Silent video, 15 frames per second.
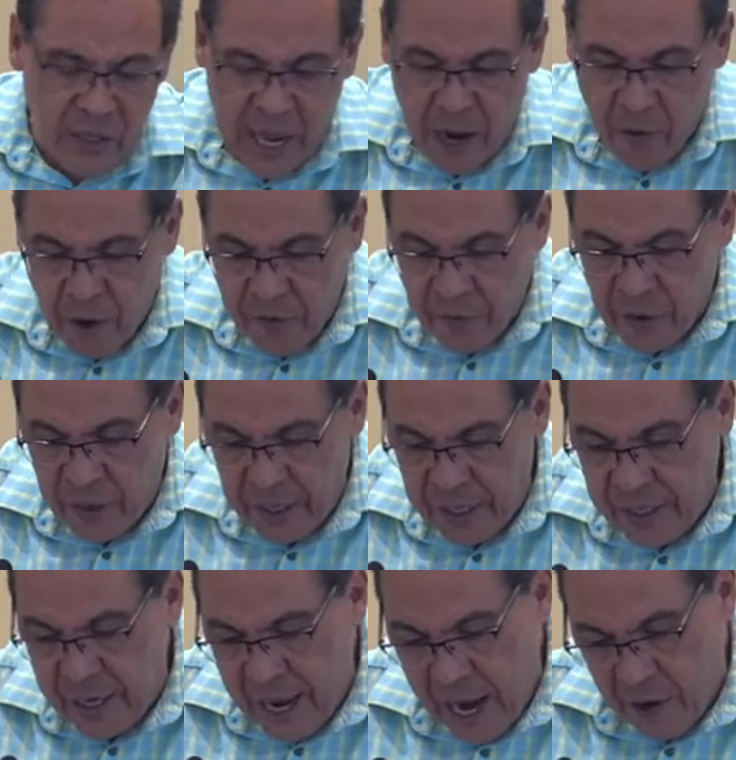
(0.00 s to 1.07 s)
us, however,
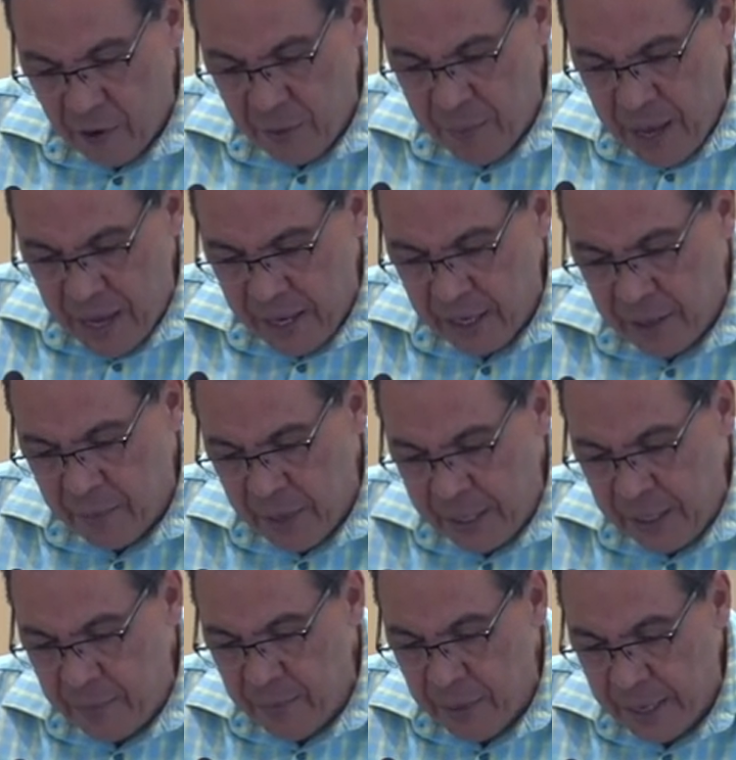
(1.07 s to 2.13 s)
in Aramaic.
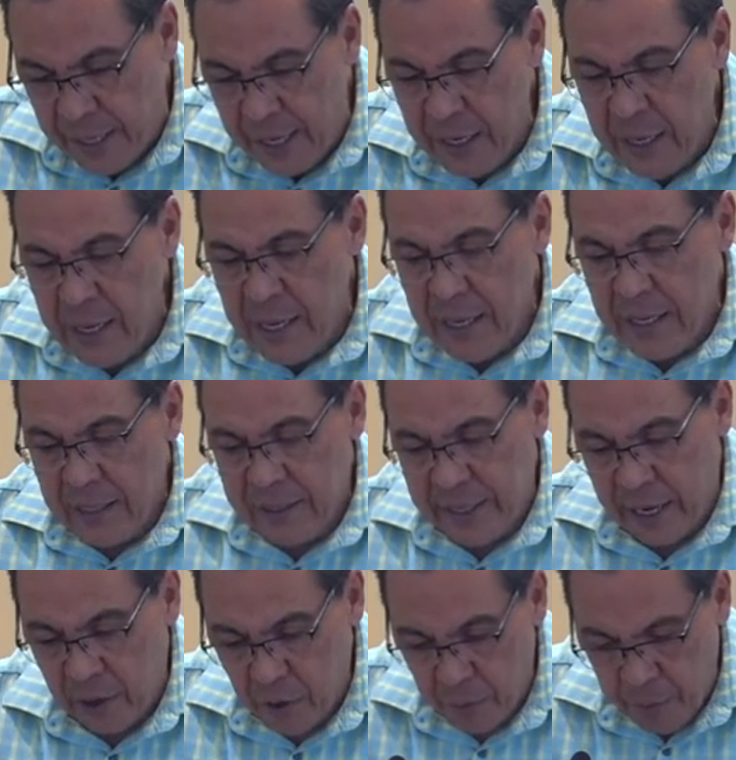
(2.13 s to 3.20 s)
Many, many
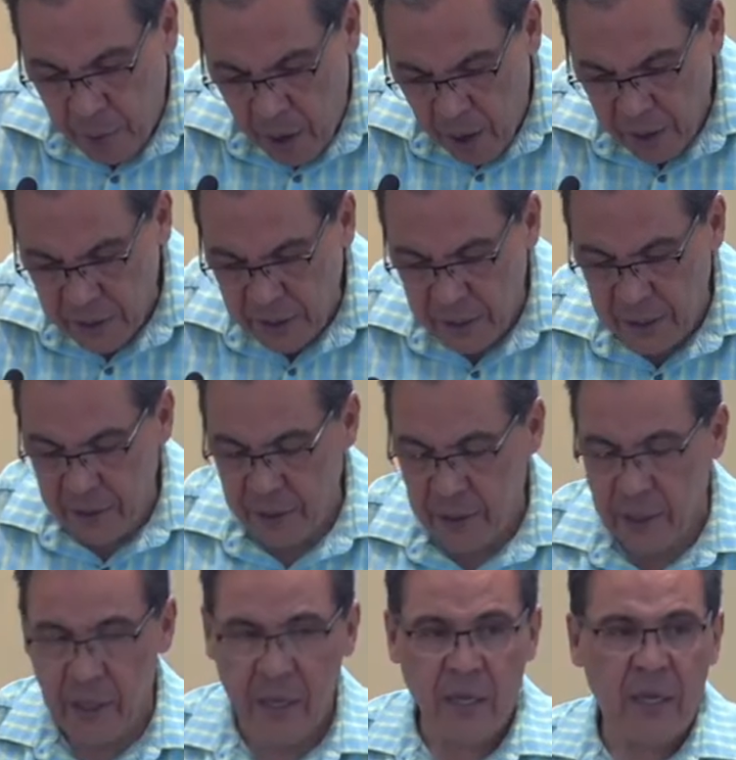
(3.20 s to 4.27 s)
tekel parson.
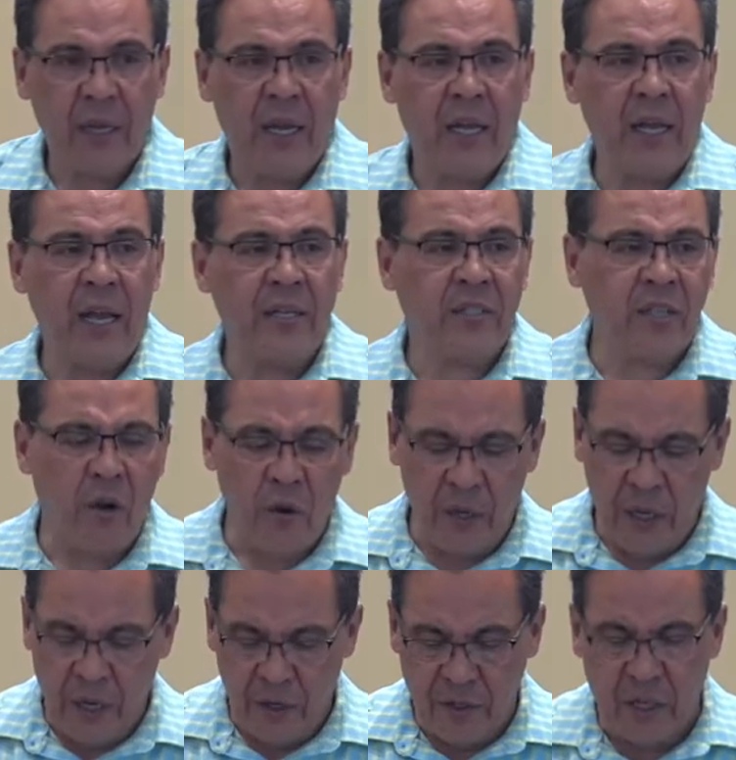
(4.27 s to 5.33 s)
And so
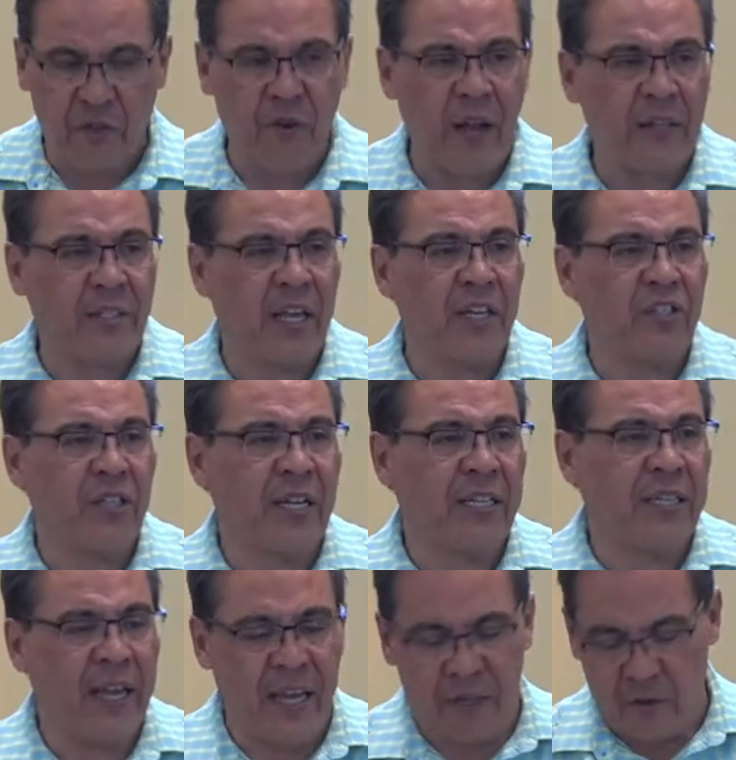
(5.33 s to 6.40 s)
here's the translation
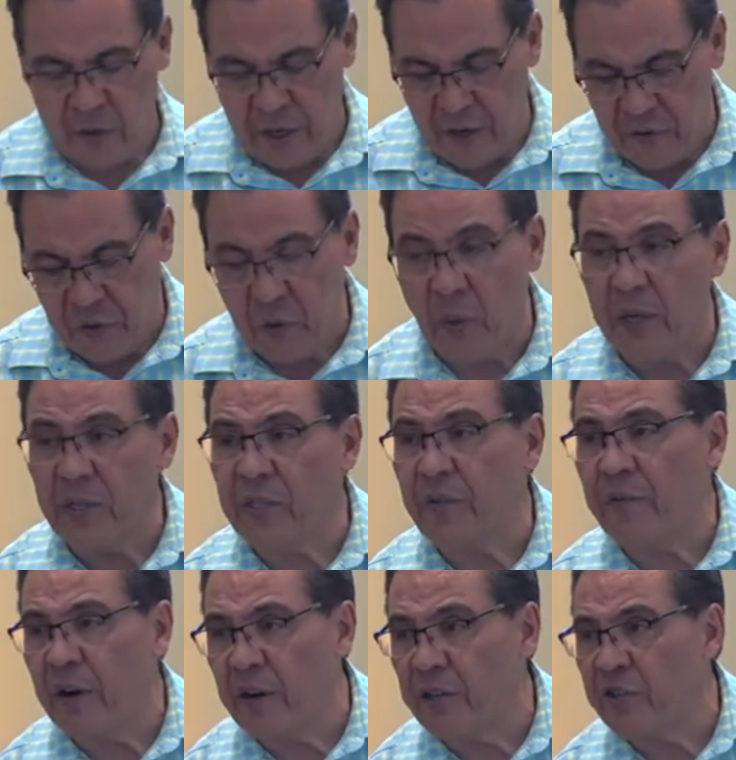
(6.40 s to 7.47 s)
that Daniel gives to us, the
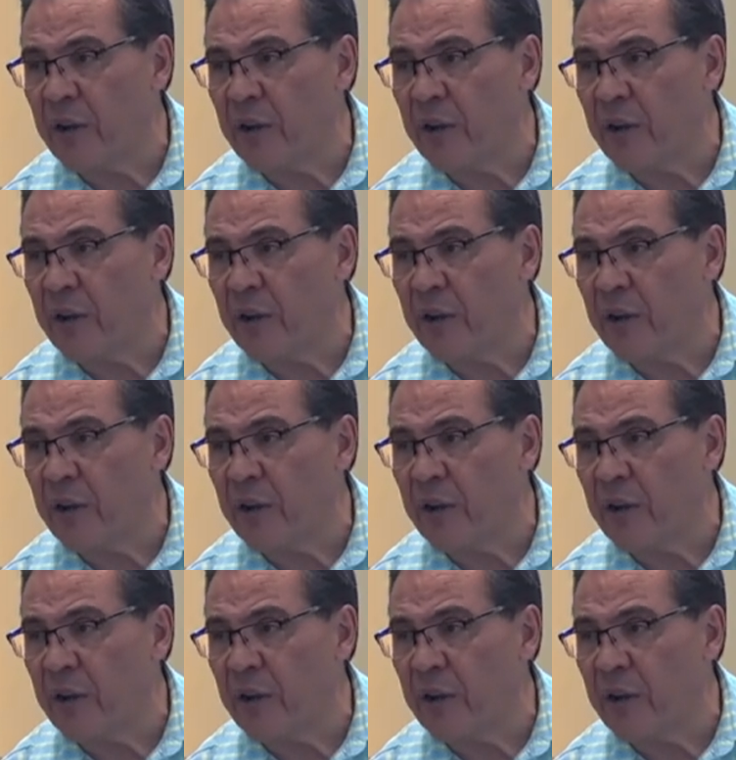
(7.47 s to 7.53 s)
very